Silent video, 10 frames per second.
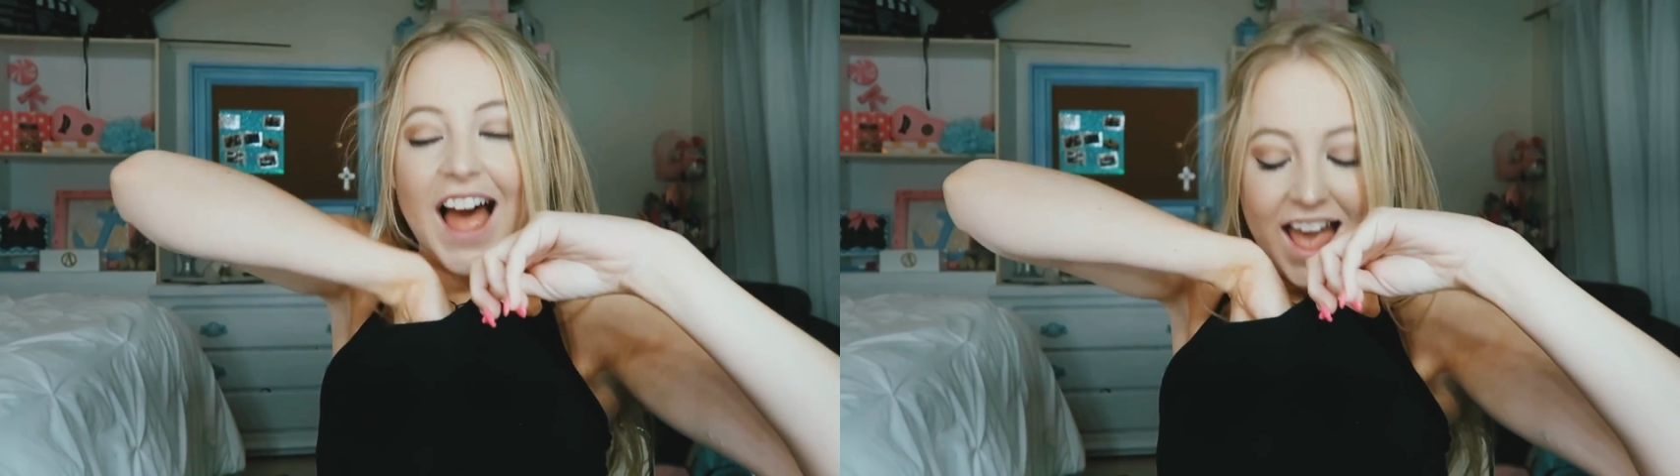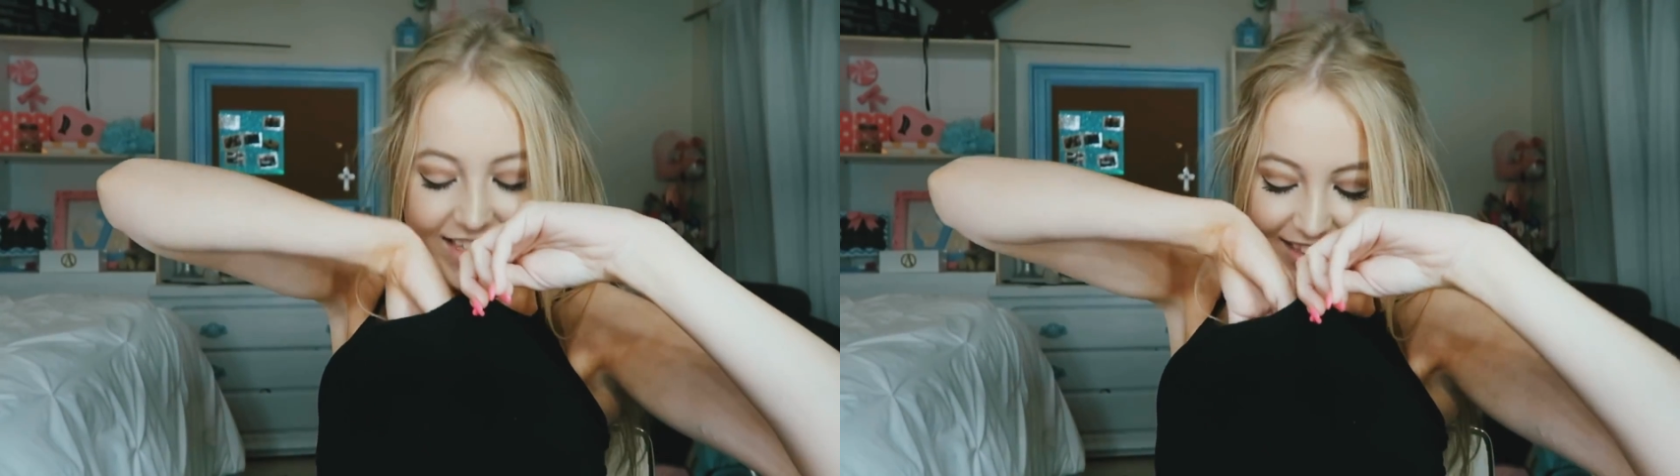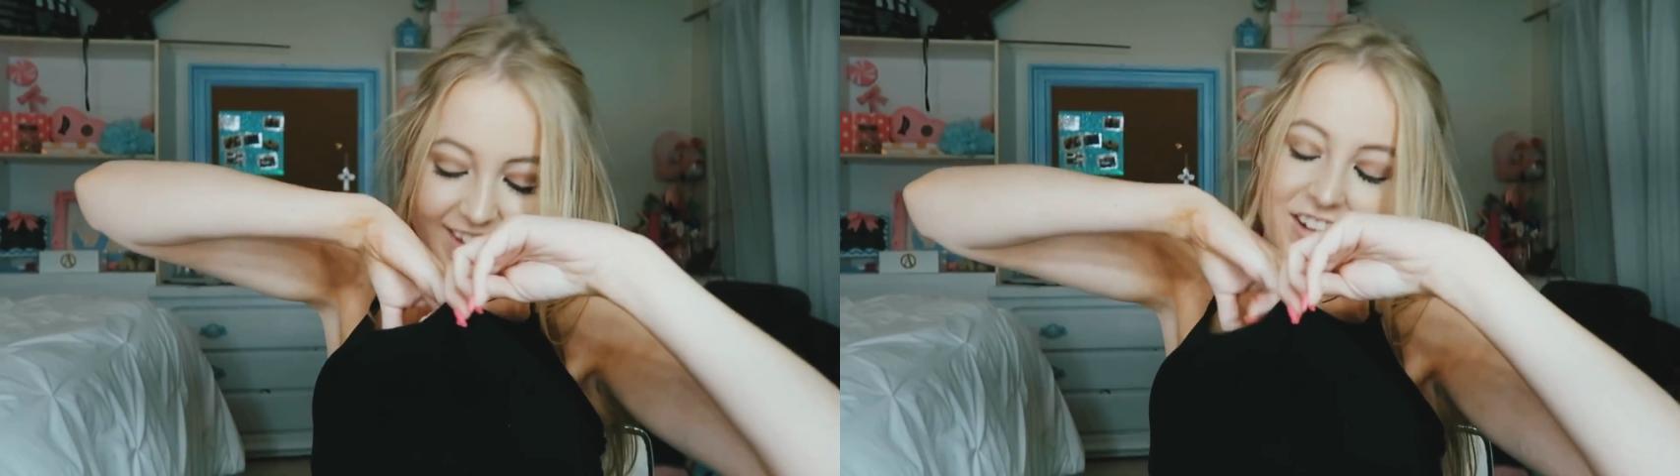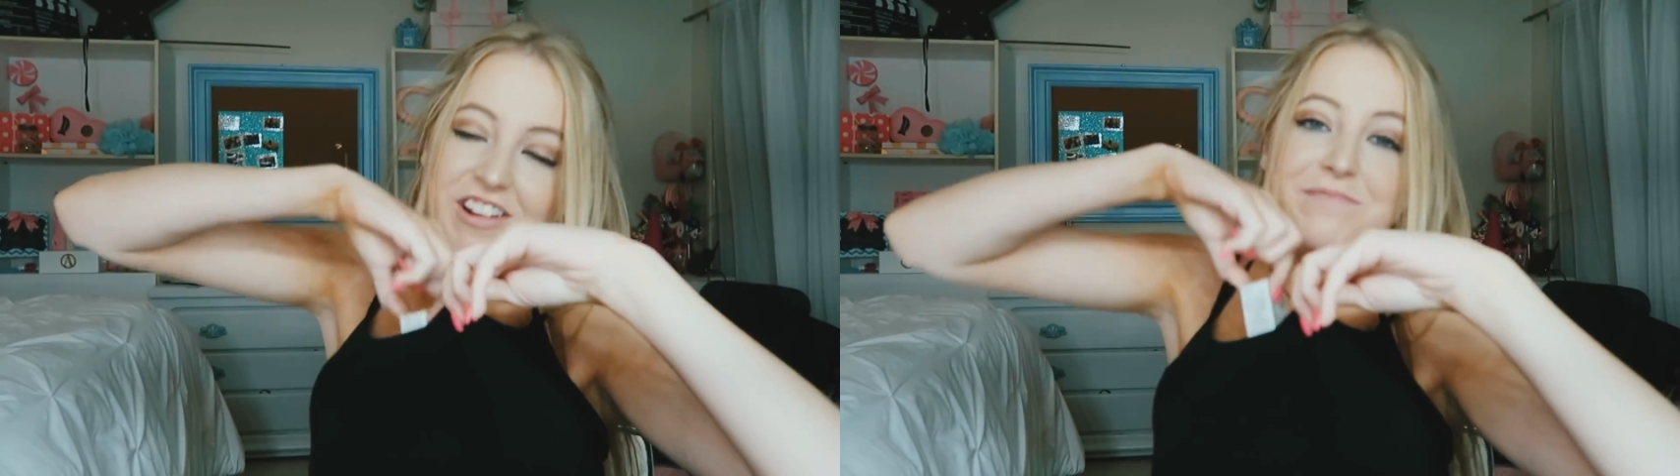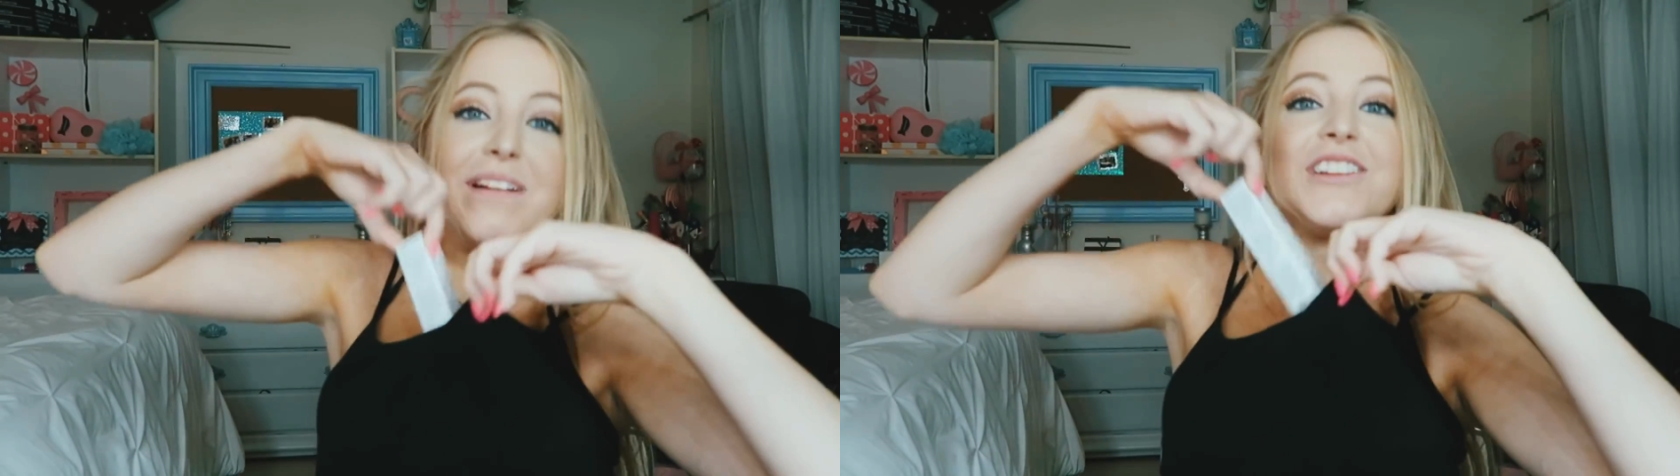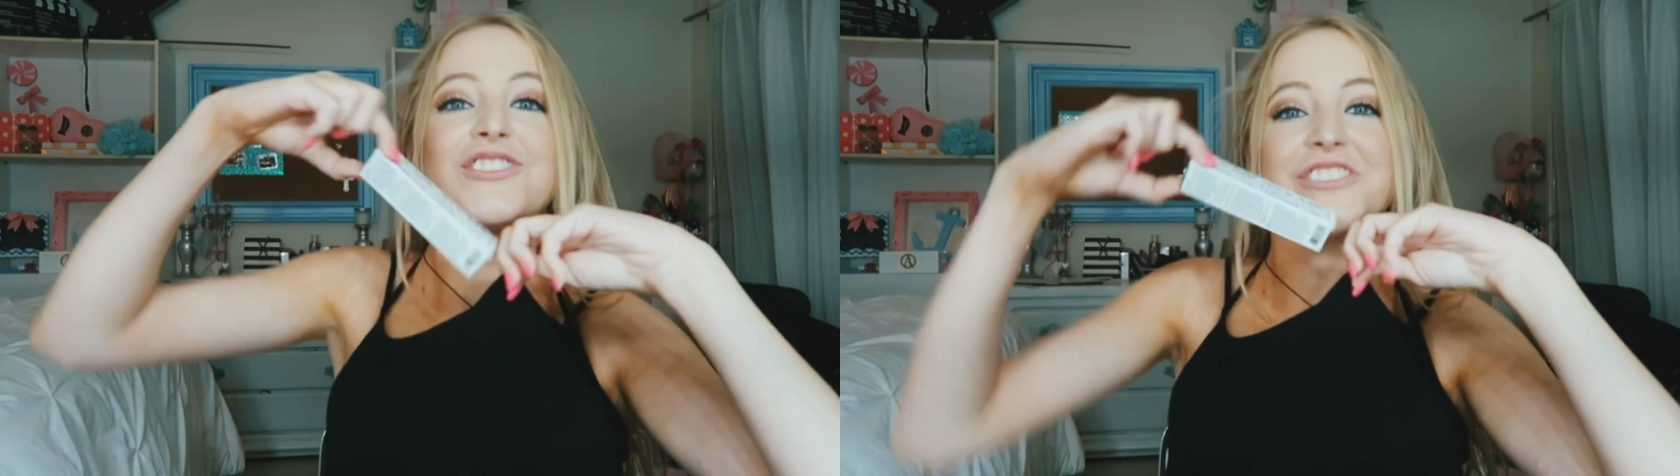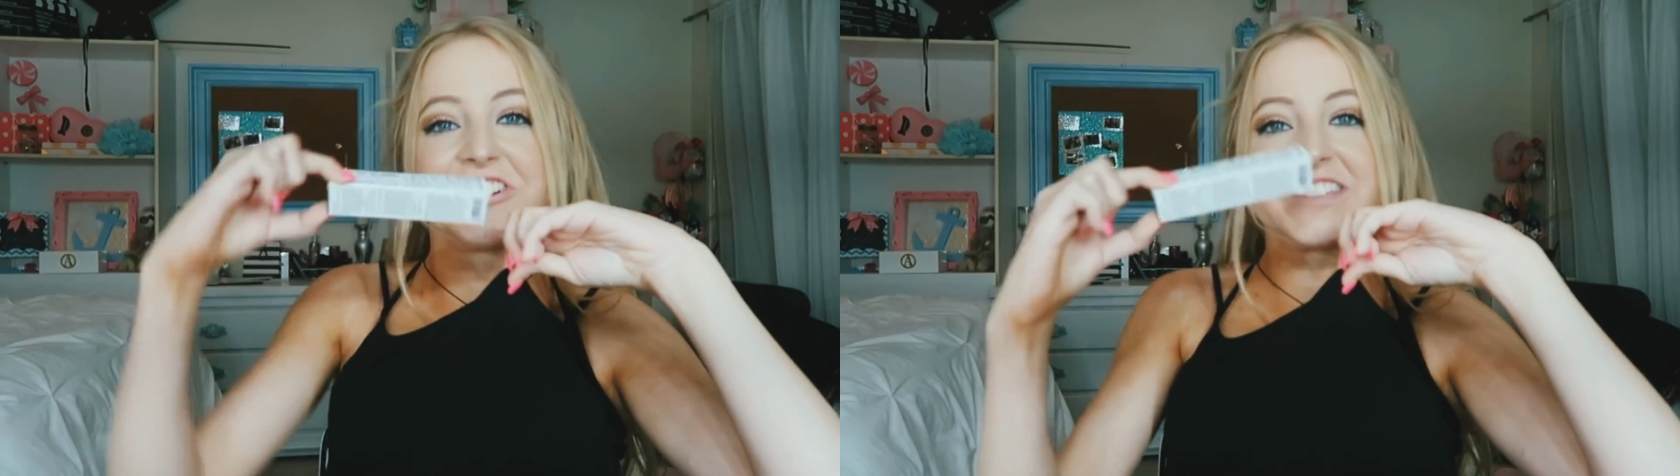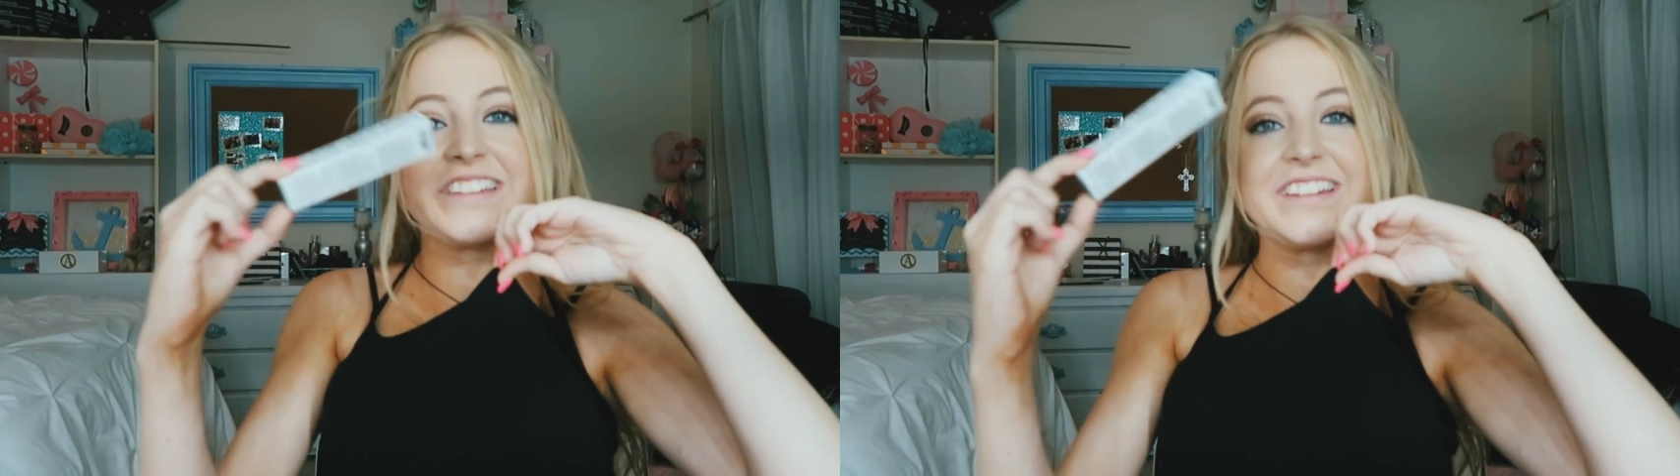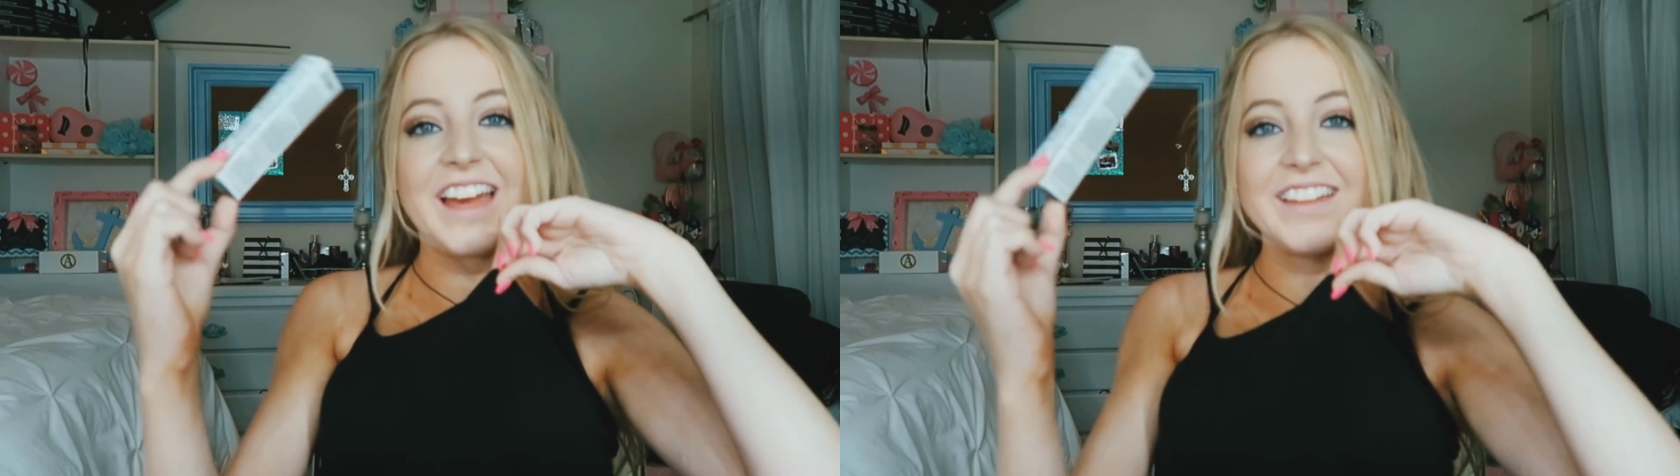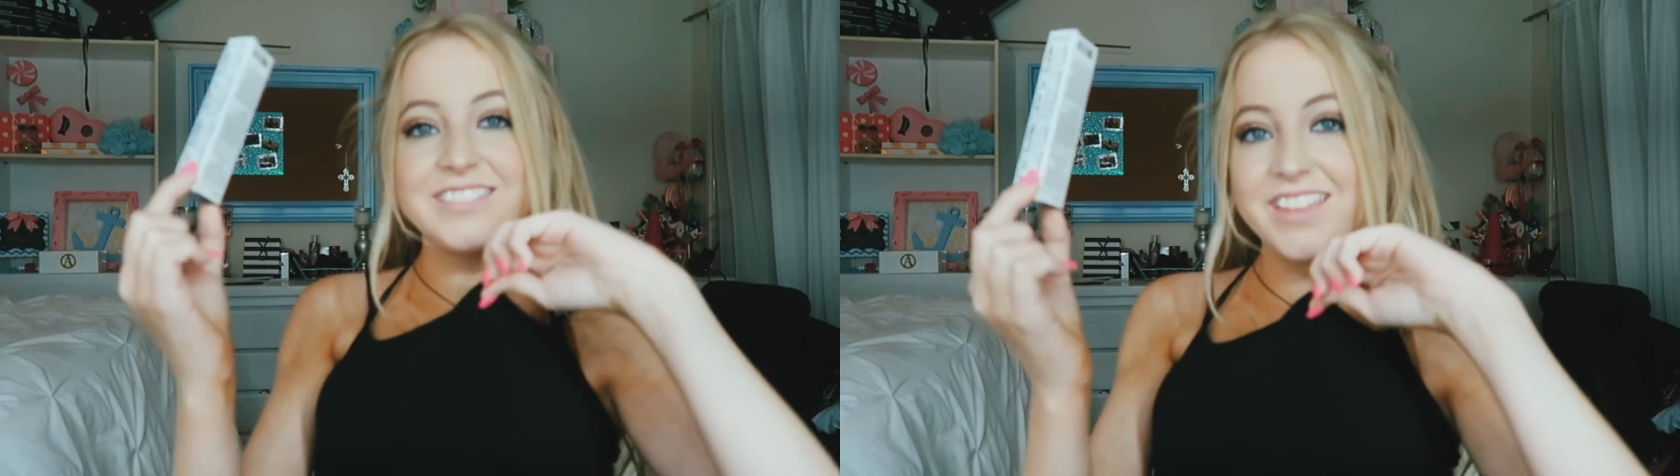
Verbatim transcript: eyeliner in my shirt and I